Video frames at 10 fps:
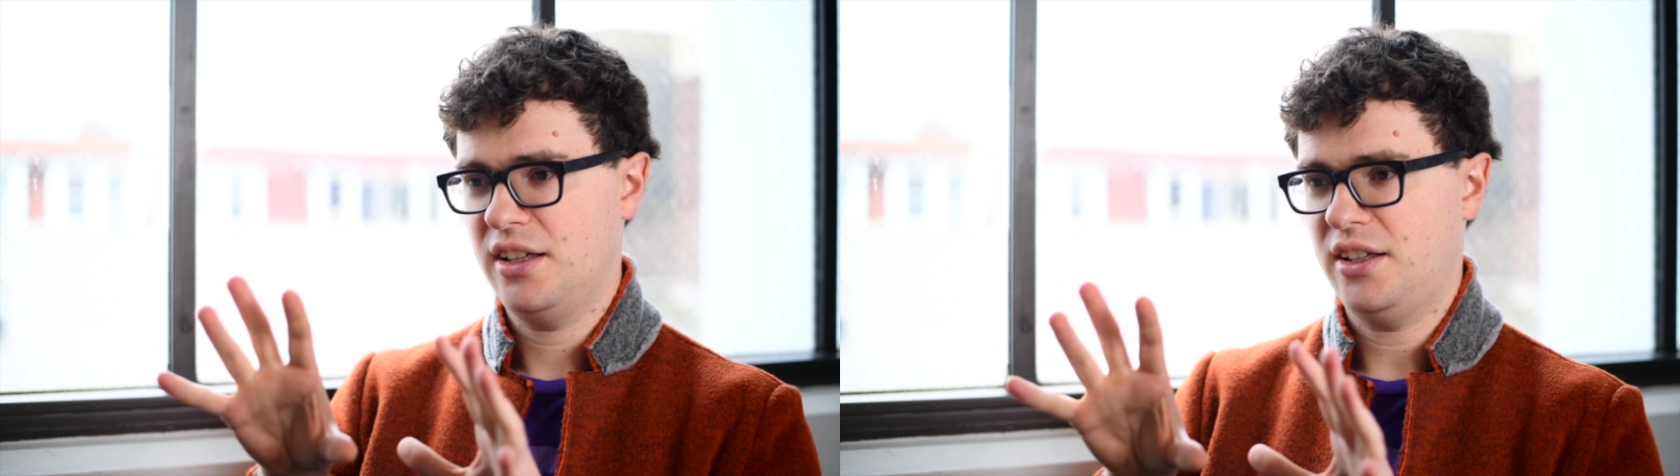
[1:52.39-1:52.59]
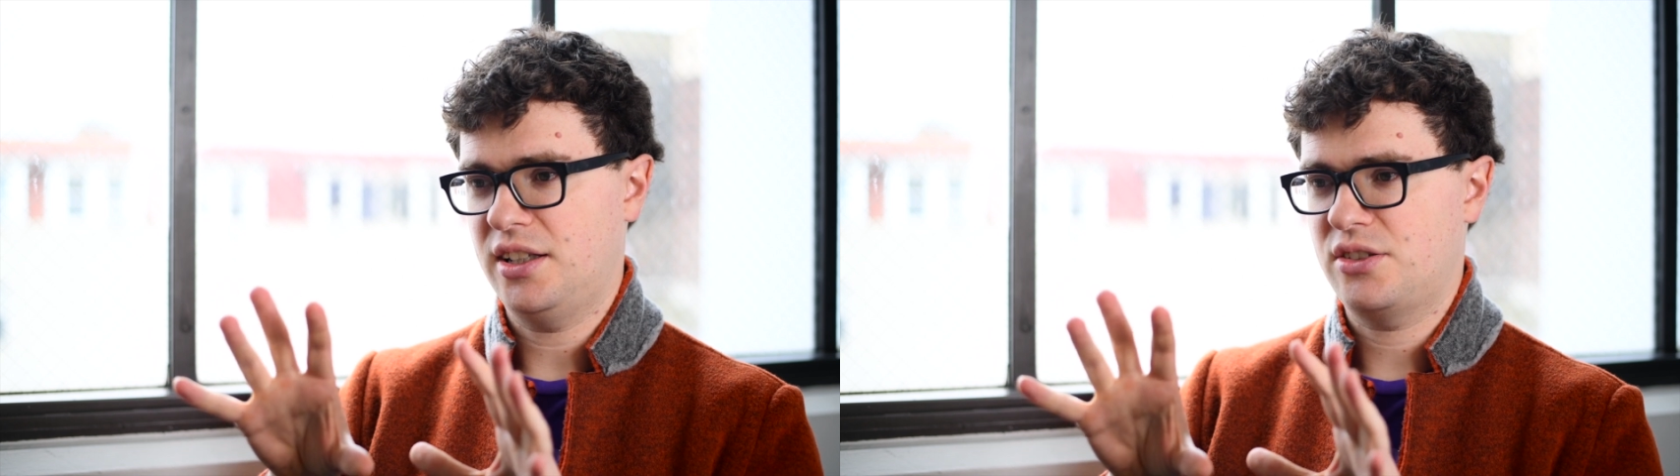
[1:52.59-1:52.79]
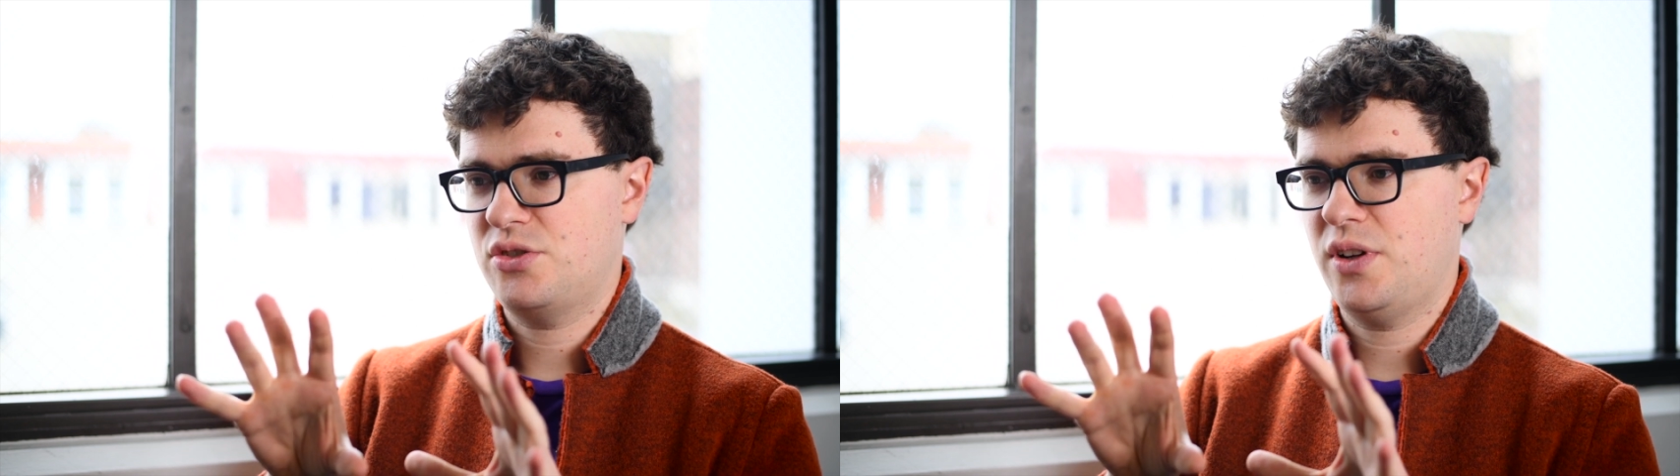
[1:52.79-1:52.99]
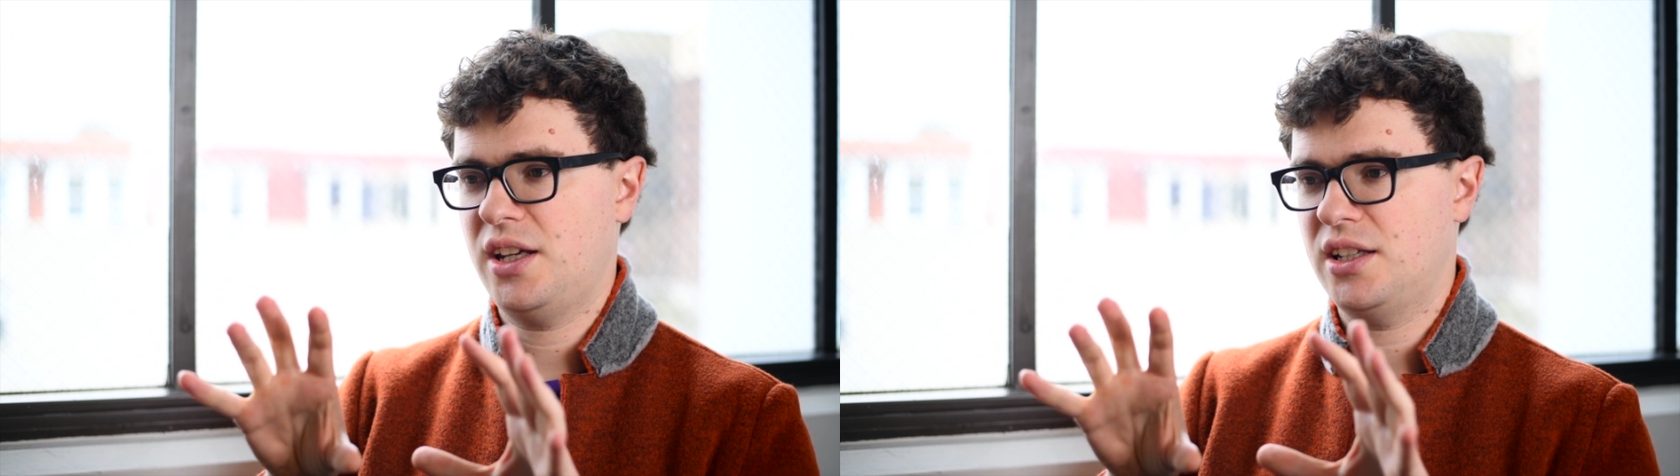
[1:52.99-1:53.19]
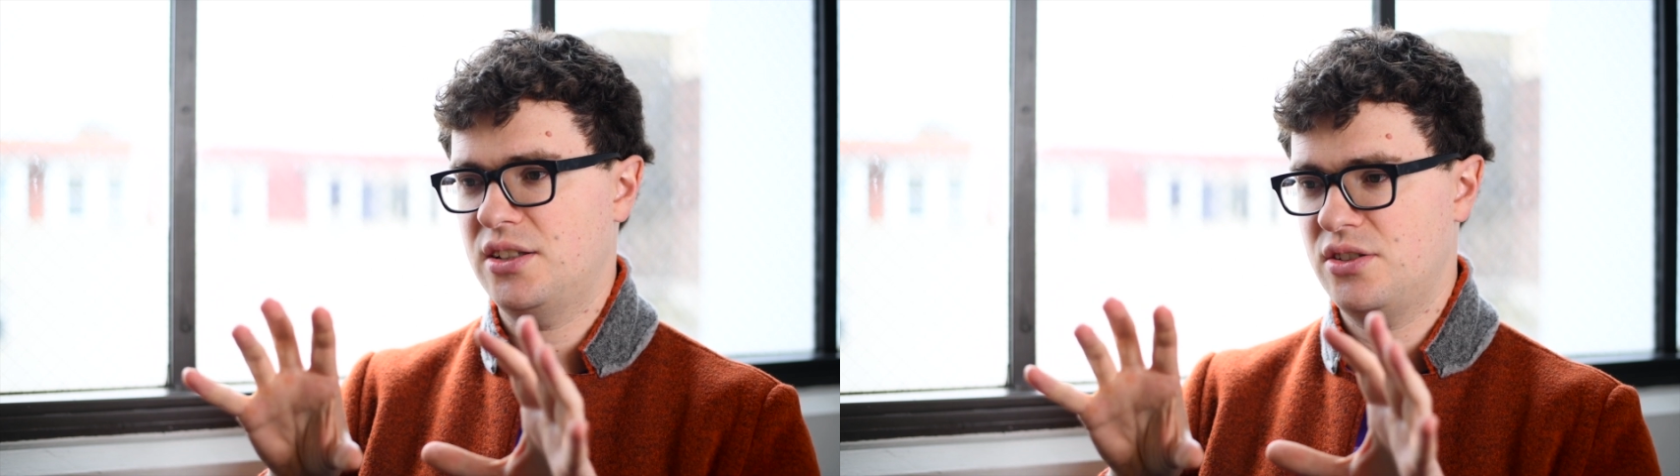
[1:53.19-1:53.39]
like
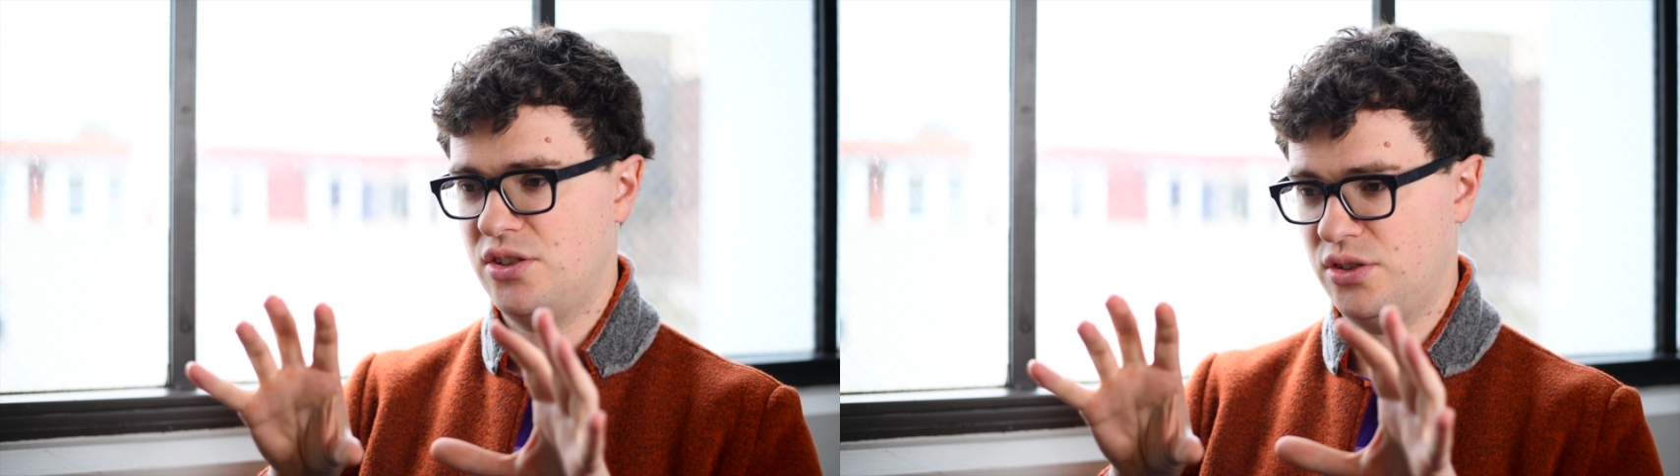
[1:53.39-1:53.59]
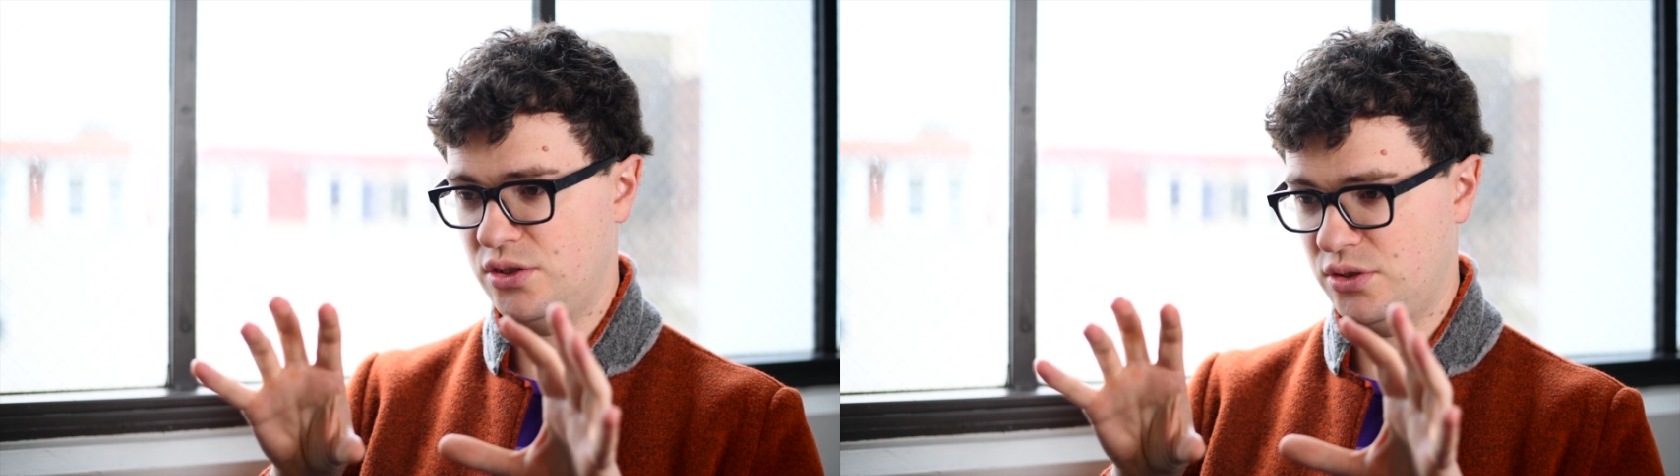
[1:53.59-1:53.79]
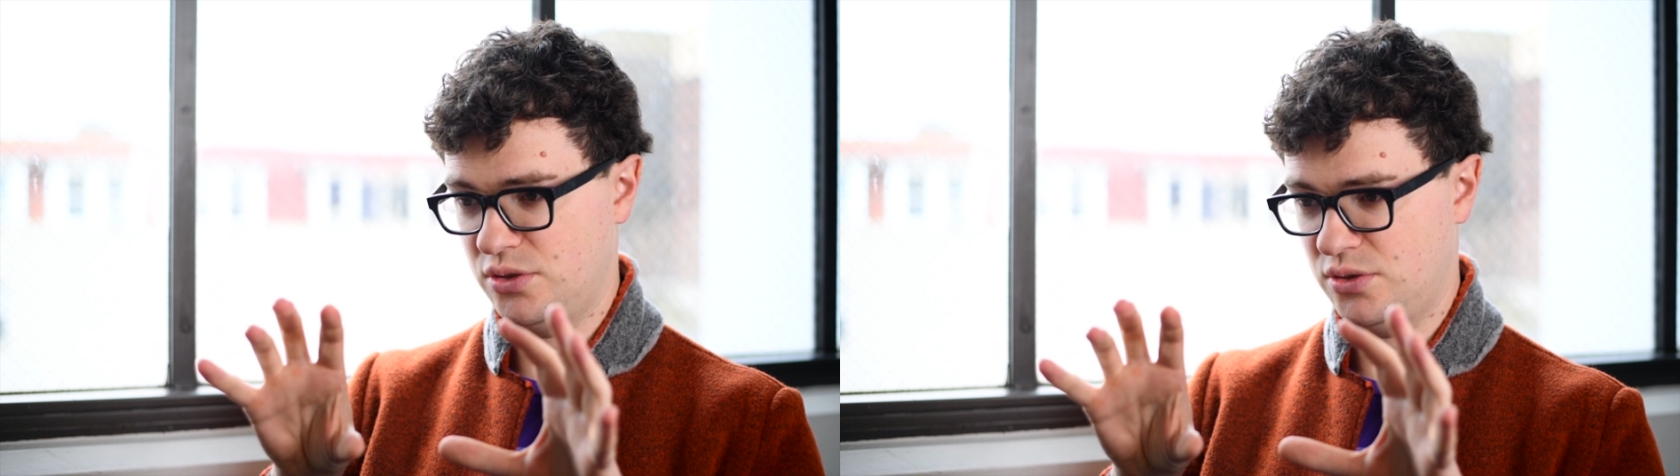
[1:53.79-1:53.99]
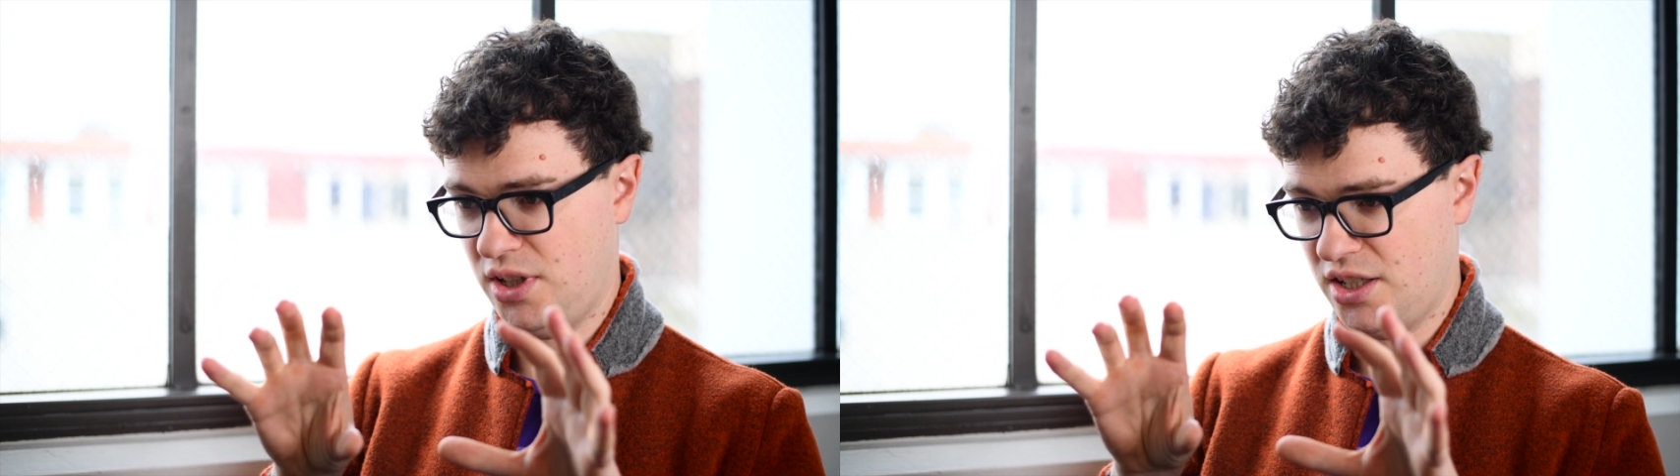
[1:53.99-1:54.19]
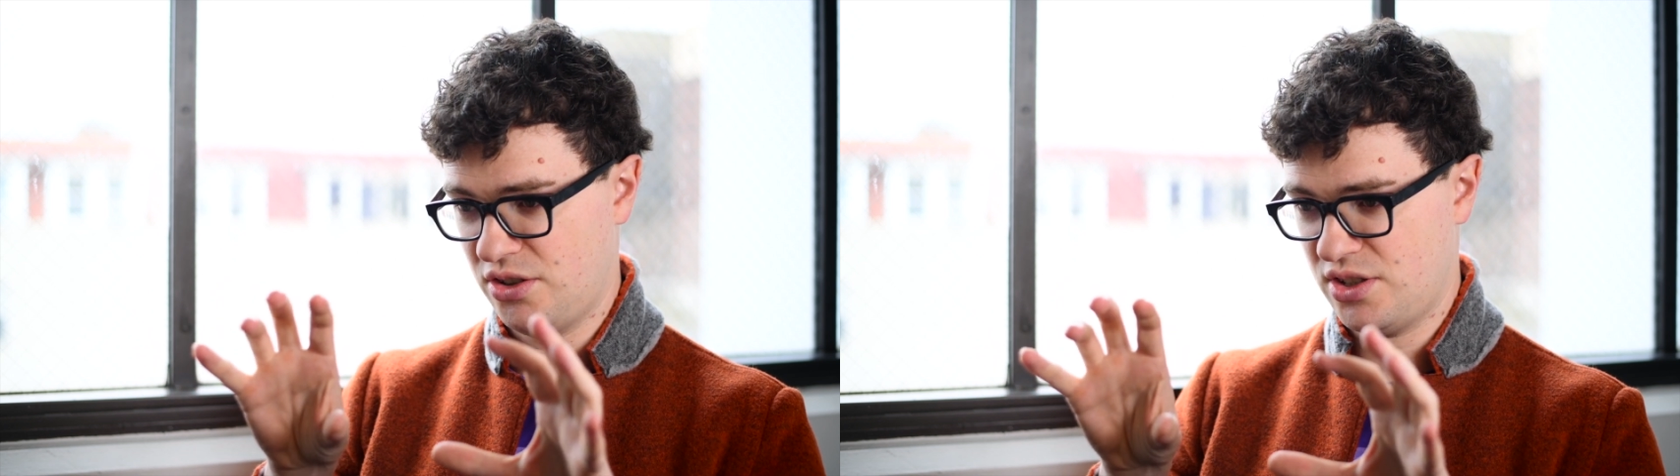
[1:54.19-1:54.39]
trying to
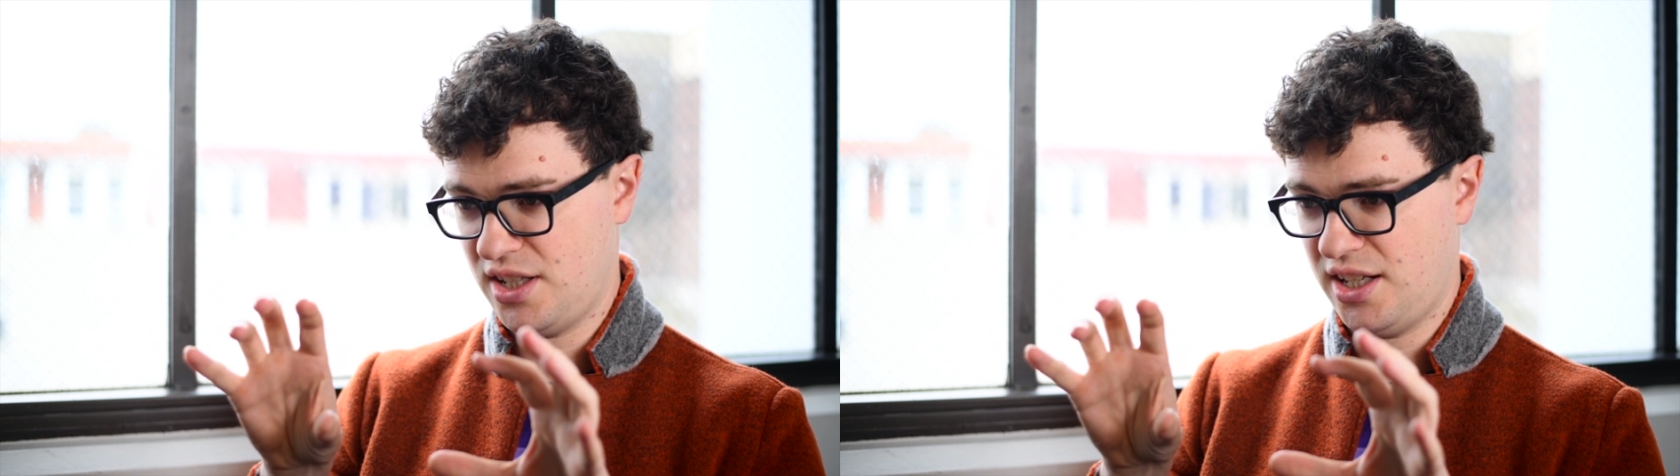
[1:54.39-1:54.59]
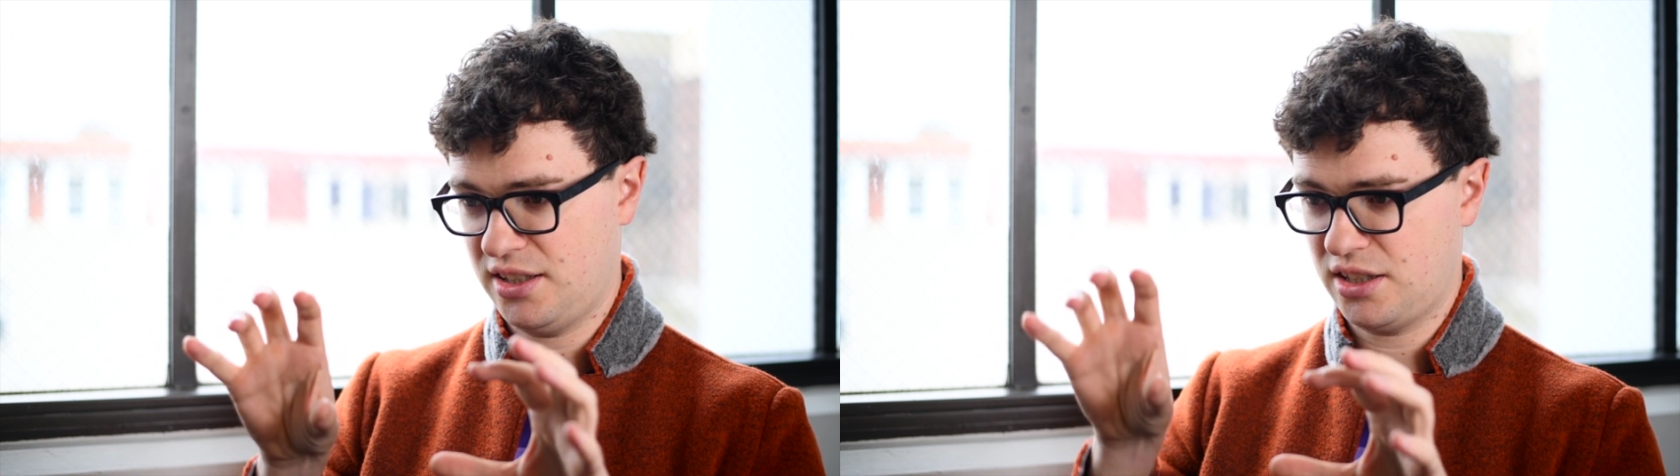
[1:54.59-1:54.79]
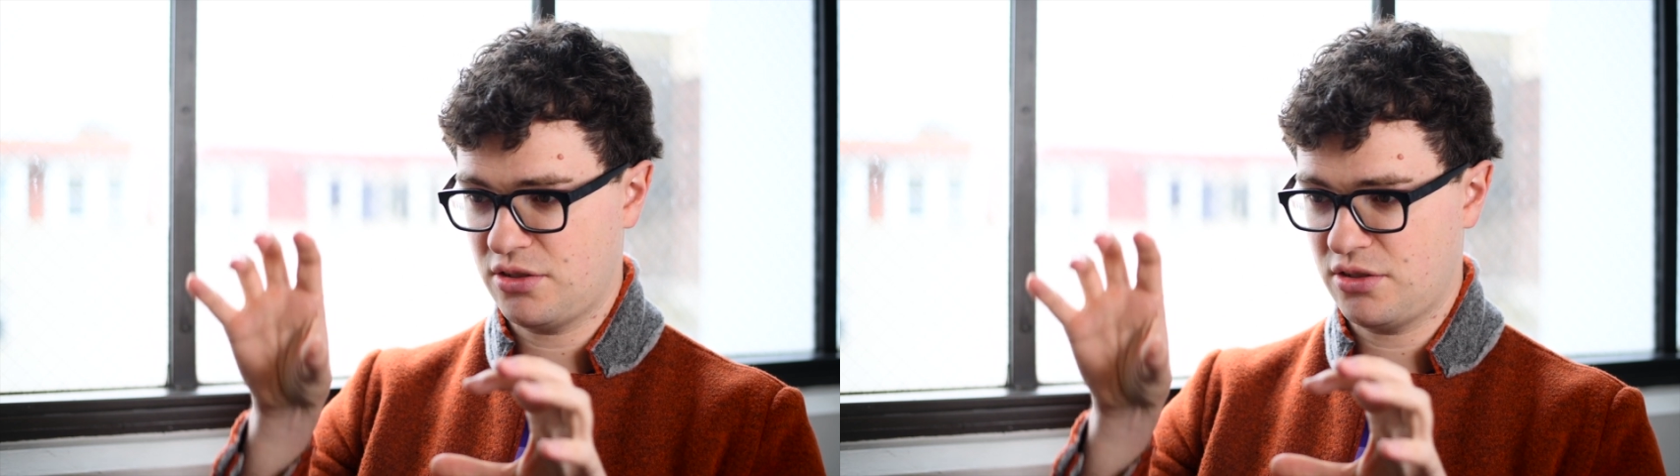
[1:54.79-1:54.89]
understand like,